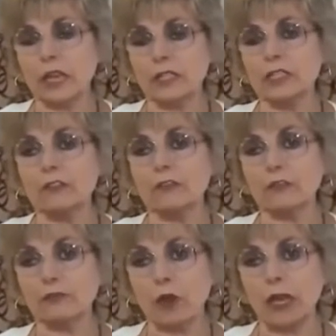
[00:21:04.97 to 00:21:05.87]

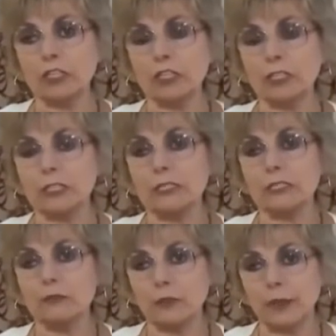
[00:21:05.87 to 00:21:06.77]
scientific,
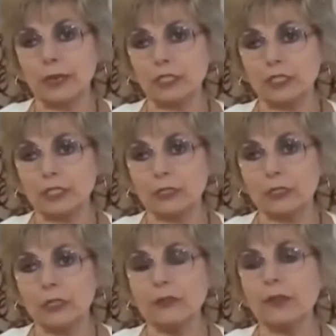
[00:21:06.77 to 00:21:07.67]
fraudulent
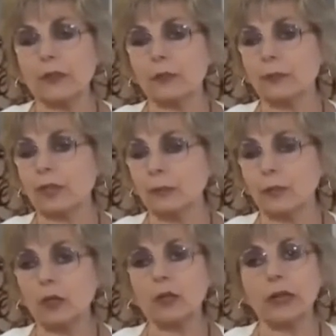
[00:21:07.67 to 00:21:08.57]
information that
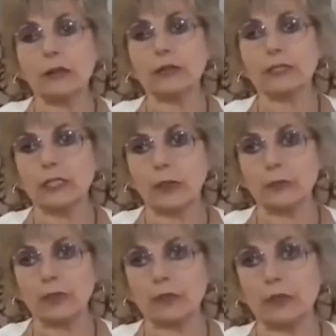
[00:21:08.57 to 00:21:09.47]
people are now
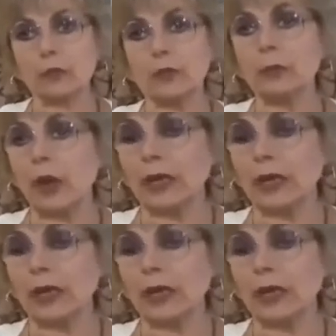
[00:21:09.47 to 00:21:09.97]
accepting. They're